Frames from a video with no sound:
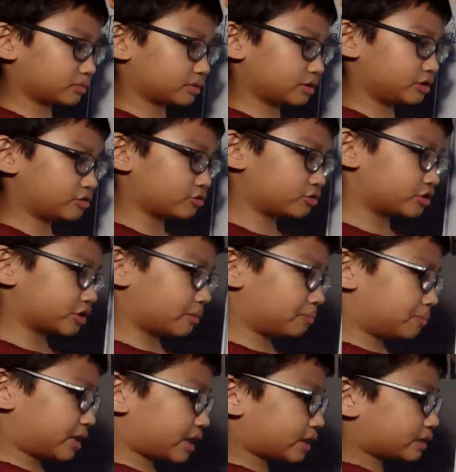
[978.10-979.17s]
you're
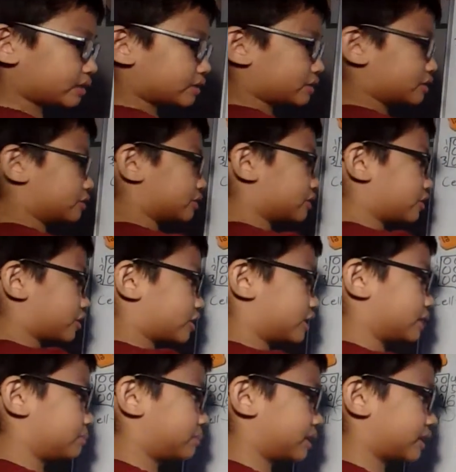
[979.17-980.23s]
jumping, so you're
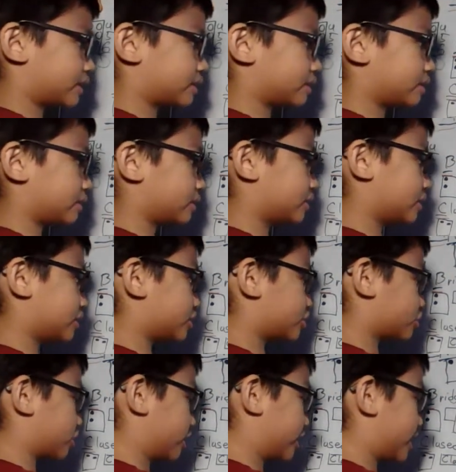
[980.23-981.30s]
gonna make this
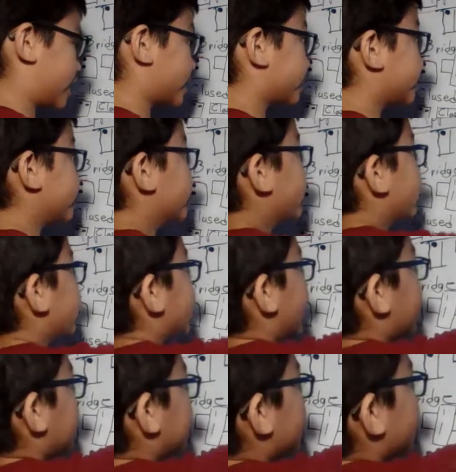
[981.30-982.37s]
triangular shape.